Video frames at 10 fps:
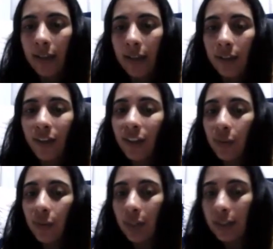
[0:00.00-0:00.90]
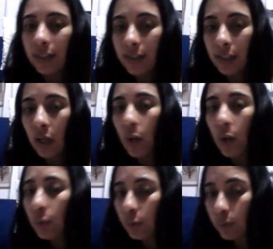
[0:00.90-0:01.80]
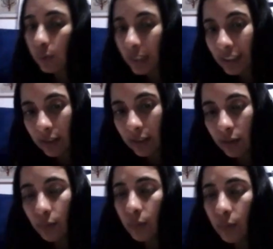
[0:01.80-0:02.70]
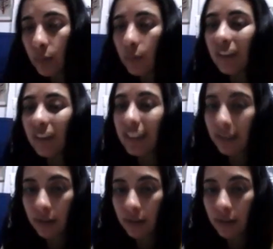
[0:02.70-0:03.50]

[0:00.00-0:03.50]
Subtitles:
and receive a certificate of your level.